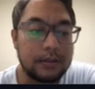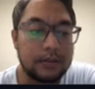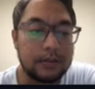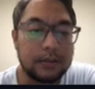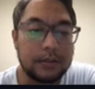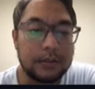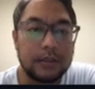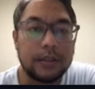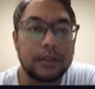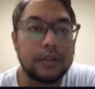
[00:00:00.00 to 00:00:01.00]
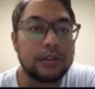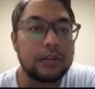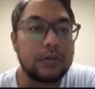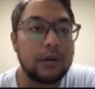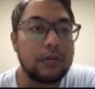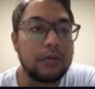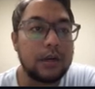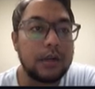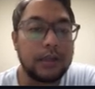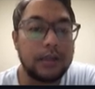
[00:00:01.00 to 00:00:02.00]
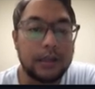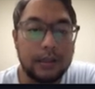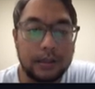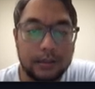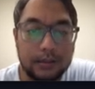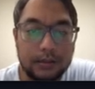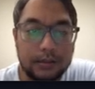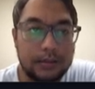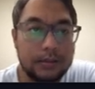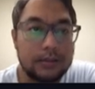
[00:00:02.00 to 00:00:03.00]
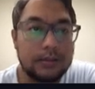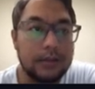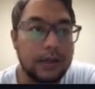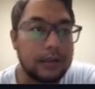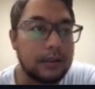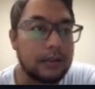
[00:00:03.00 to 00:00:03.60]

Look. So what are they cite?